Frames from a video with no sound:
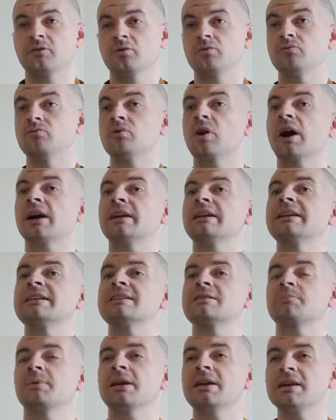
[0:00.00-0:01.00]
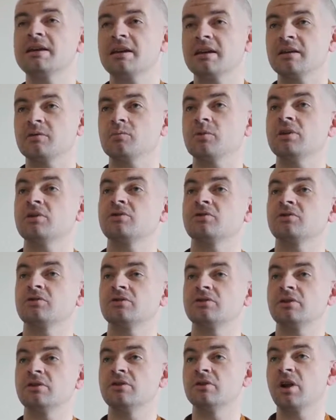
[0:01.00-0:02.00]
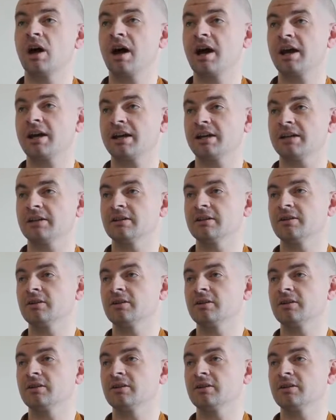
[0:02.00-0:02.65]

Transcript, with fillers: Rightly speaking, we should deny